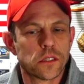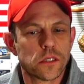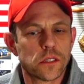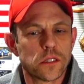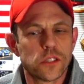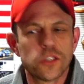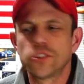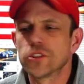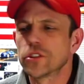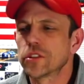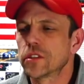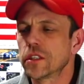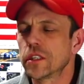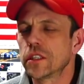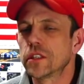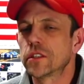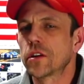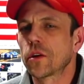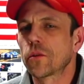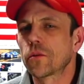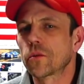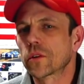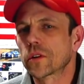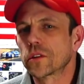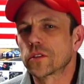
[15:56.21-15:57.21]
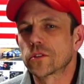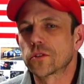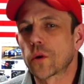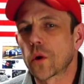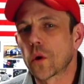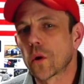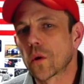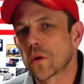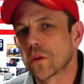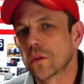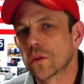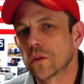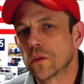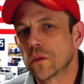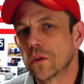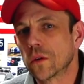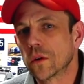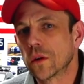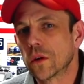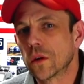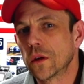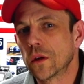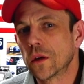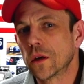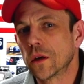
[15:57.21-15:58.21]
You just need total control.
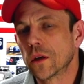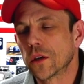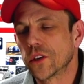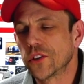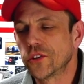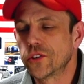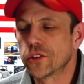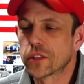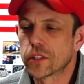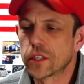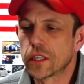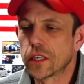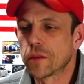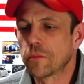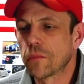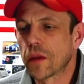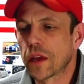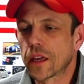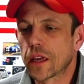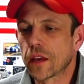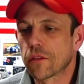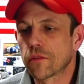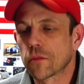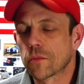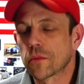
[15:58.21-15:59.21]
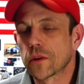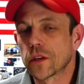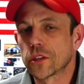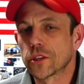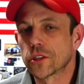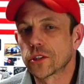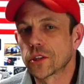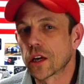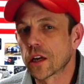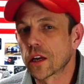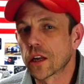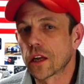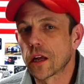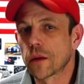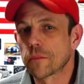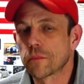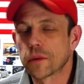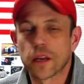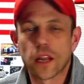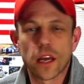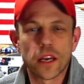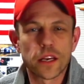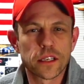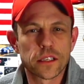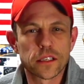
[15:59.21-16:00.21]
You just need to make everybody shut up and
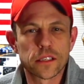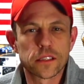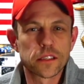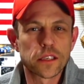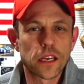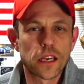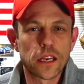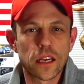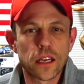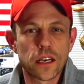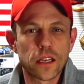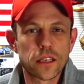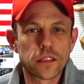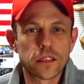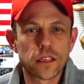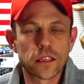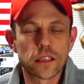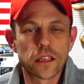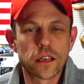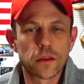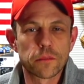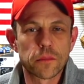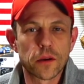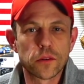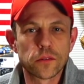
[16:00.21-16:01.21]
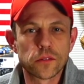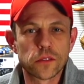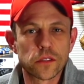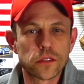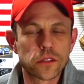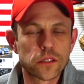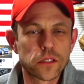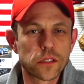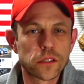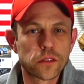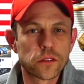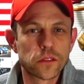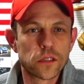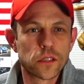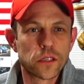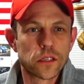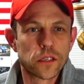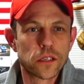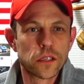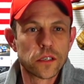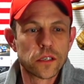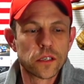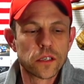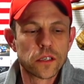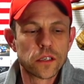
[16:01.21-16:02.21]
not get to say anything that opposes you.
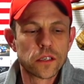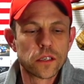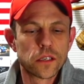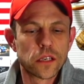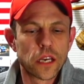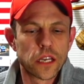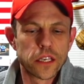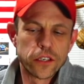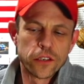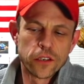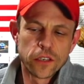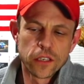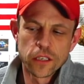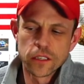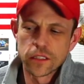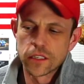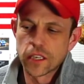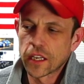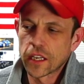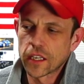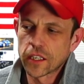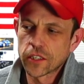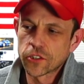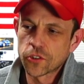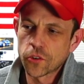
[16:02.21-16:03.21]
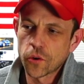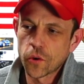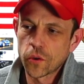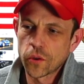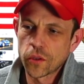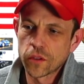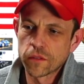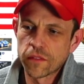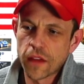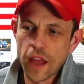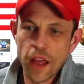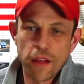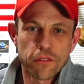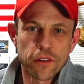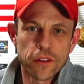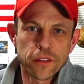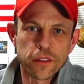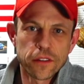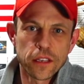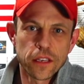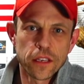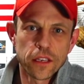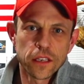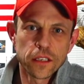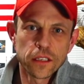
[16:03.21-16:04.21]
And you need to control of
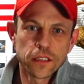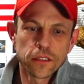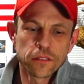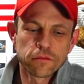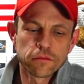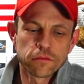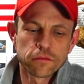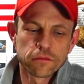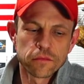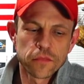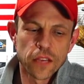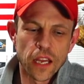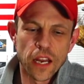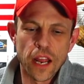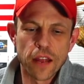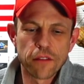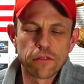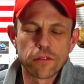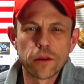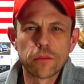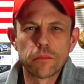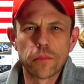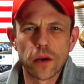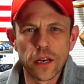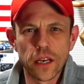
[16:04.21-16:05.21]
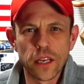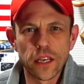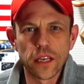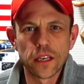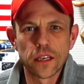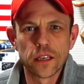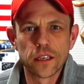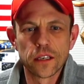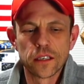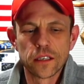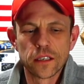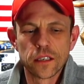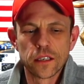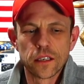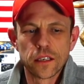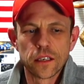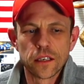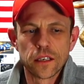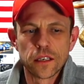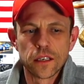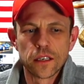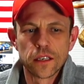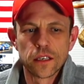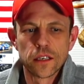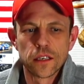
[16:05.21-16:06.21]
everything and everybody
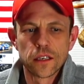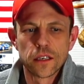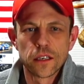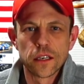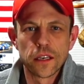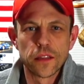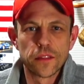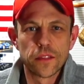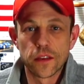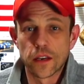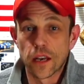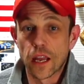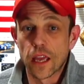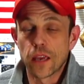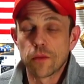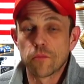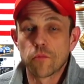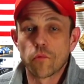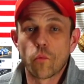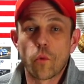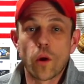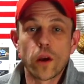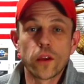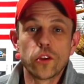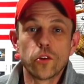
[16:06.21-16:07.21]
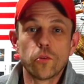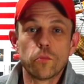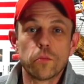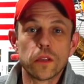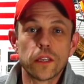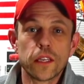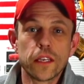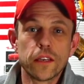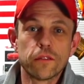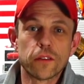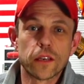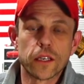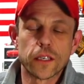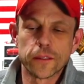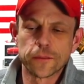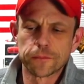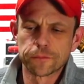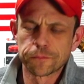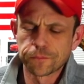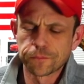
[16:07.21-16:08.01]
in the name of what you believe in.